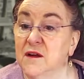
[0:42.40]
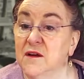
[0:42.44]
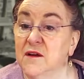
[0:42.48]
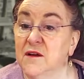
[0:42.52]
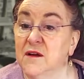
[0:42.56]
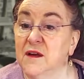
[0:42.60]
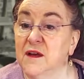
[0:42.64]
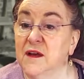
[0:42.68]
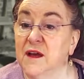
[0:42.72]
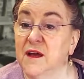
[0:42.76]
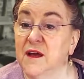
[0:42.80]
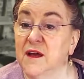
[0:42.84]

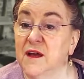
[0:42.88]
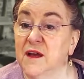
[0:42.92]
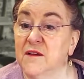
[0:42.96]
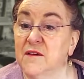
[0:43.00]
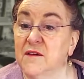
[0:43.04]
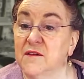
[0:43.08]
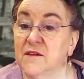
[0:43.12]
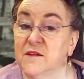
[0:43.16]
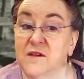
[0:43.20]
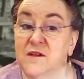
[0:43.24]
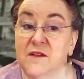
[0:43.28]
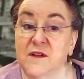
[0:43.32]

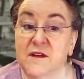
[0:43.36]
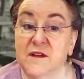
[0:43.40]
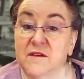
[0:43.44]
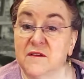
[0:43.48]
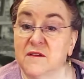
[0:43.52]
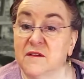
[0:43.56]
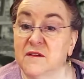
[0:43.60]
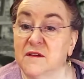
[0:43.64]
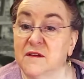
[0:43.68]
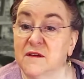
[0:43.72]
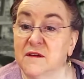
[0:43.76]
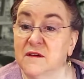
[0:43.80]
okay, so that's
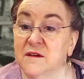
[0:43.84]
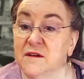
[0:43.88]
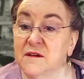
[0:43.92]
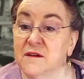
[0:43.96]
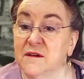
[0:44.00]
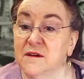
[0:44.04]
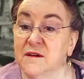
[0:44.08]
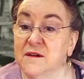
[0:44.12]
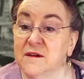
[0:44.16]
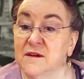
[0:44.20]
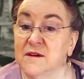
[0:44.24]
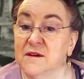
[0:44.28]

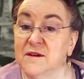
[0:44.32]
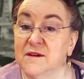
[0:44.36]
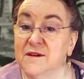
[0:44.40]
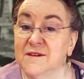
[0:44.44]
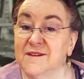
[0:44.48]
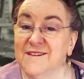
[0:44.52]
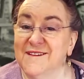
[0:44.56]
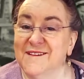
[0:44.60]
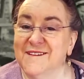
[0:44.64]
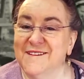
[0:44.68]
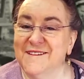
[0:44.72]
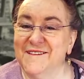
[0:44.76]

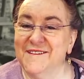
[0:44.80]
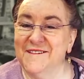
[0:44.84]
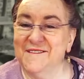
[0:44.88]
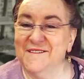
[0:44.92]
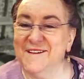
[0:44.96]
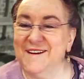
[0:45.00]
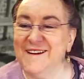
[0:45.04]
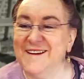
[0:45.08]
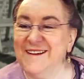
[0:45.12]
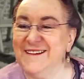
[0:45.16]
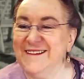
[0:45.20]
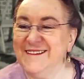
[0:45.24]

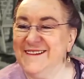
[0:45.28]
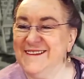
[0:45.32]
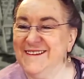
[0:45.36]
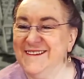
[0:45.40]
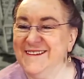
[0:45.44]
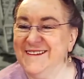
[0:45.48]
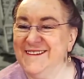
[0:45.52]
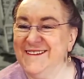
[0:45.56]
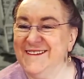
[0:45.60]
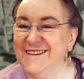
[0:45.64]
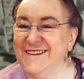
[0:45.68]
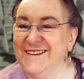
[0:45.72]
all right.
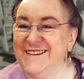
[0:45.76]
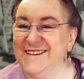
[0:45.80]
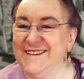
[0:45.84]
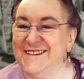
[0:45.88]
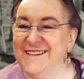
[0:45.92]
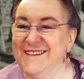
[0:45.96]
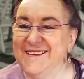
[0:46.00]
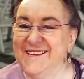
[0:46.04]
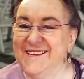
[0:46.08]
That's